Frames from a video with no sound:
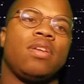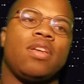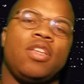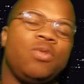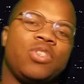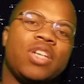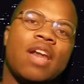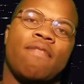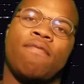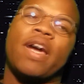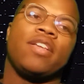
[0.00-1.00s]
And you just gotta
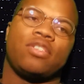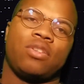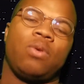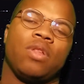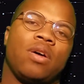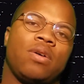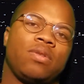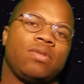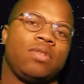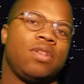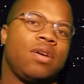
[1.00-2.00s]
fight solo,
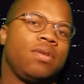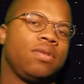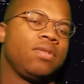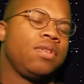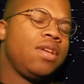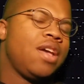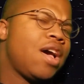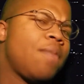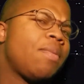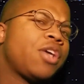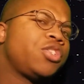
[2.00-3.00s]
you know?
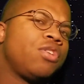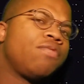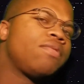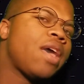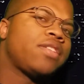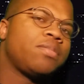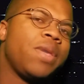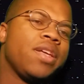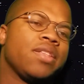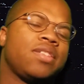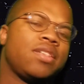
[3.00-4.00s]
I'm not sure if that's
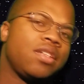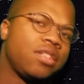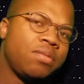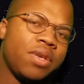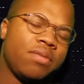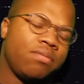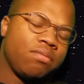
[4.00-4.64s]
making sense, but